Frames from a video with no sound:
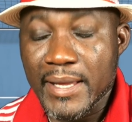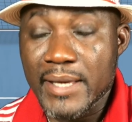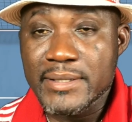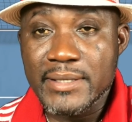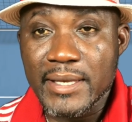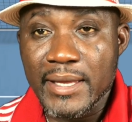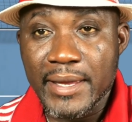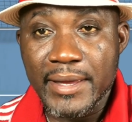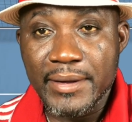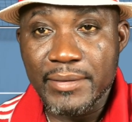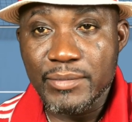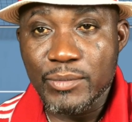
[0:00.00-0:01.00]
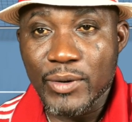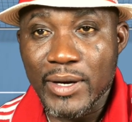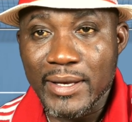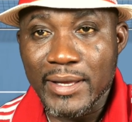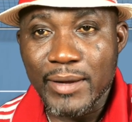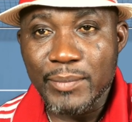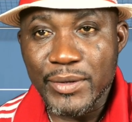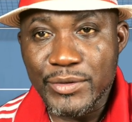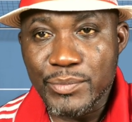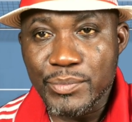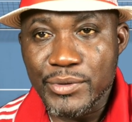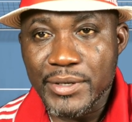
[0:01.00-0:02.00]
the league will allow me
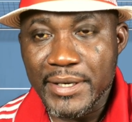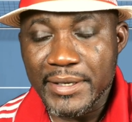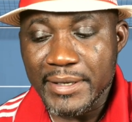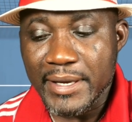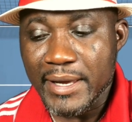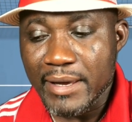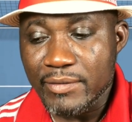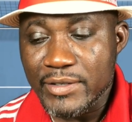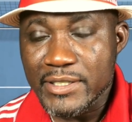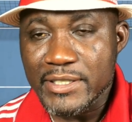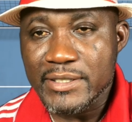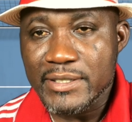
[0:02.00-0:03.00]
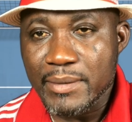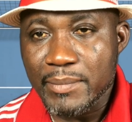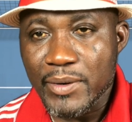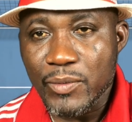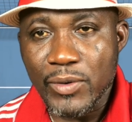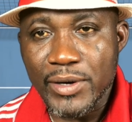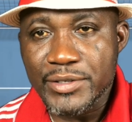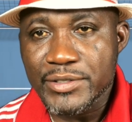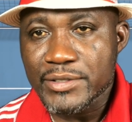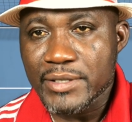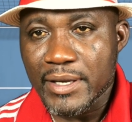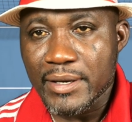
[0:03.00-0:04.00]
to put in. I have a system, it
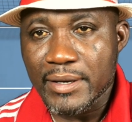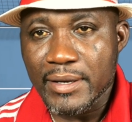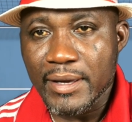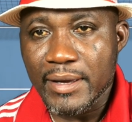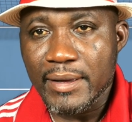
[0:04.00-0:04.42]
works, and